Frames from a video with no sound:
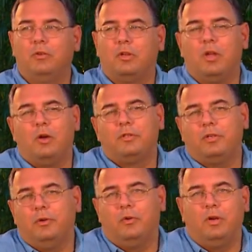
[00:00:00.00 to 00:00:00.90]
go
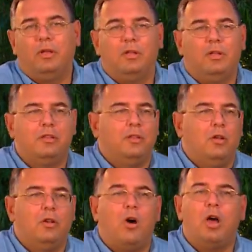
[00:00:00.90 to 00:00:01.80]
to
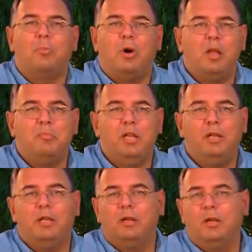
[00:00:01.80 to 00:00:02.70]
an Audubon
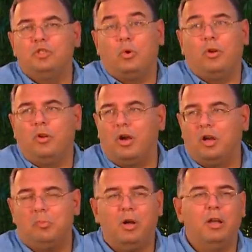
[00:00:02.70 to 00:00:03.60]
meeting, join
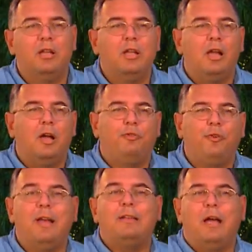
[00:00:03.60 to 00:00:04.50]
Audubon,
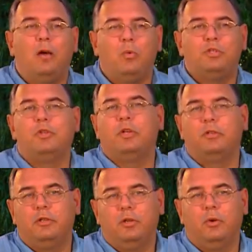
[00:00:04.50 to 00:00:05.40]
find out what you
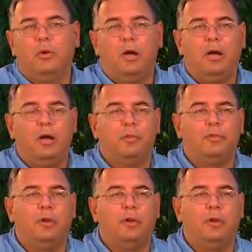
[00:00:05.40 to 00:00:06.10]
can do out